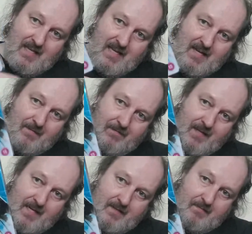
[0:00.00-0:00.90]
if
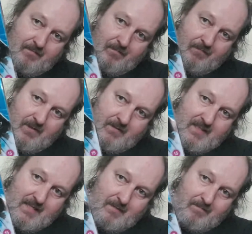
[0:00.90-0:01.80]
the front
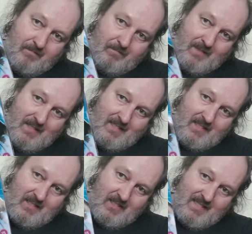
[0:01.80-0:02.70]
say
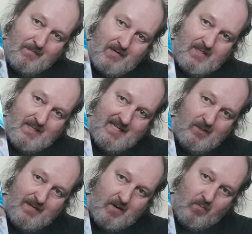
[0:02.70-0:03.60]
plastic just separates a
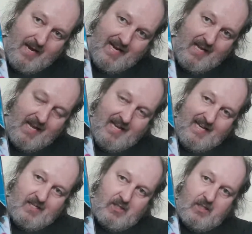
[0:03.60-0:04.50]
little bit away,
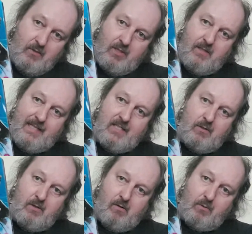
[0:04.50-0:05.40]
it just looks like it's
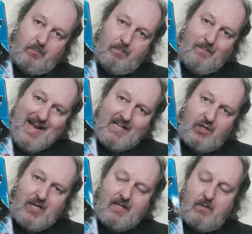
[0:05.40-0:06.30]
got a horrible bad
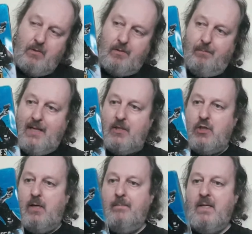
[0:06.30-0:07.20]
shadow on the
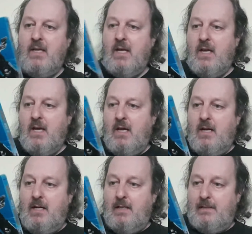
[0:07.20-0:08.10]
picture.
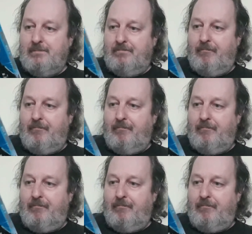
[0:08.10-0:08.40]
The